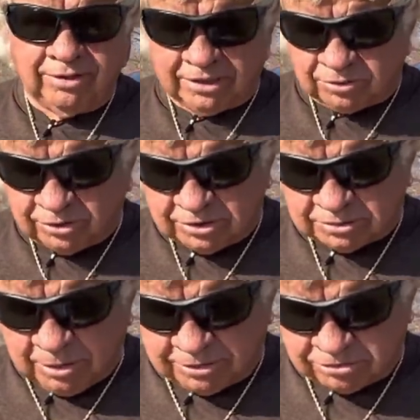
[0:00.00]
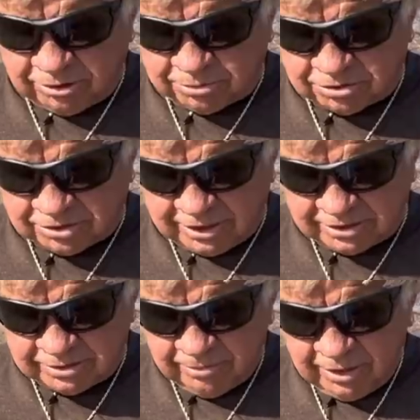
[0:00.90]
that's what this scripture
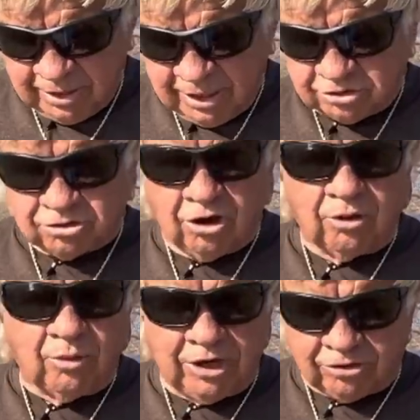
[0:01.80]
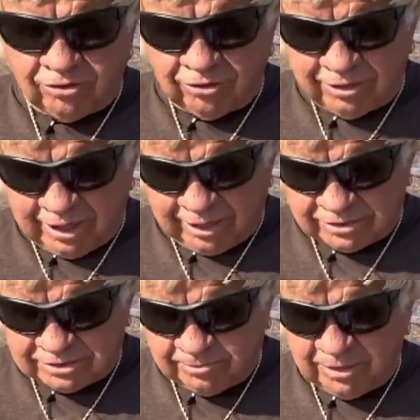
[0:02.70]
says, drawn away to their deaths.